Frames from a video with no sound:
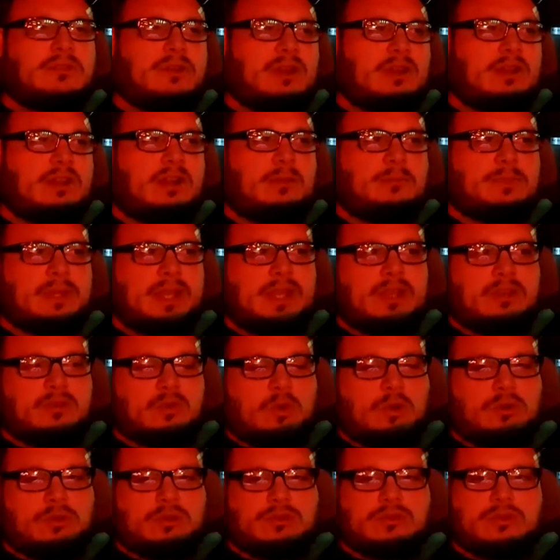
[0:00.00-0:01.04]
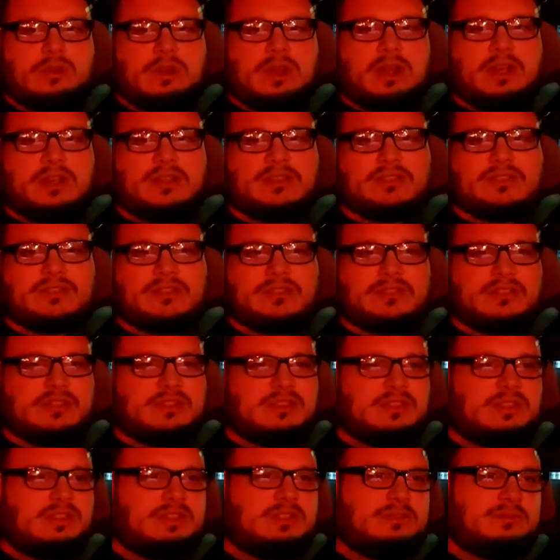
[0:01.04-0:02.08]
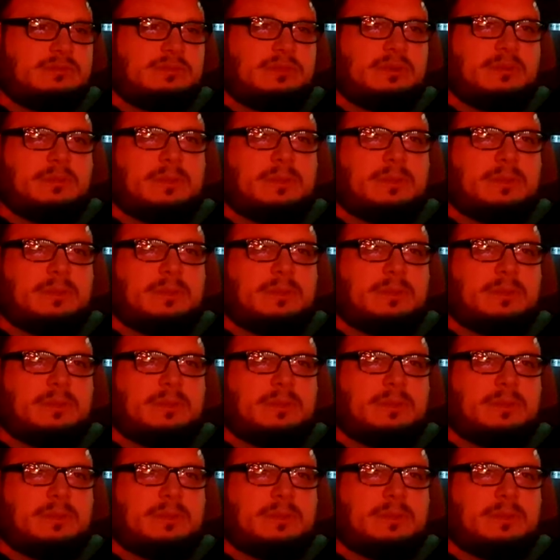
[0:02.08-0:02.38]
Right now I'm playing Chrono Cross. I'm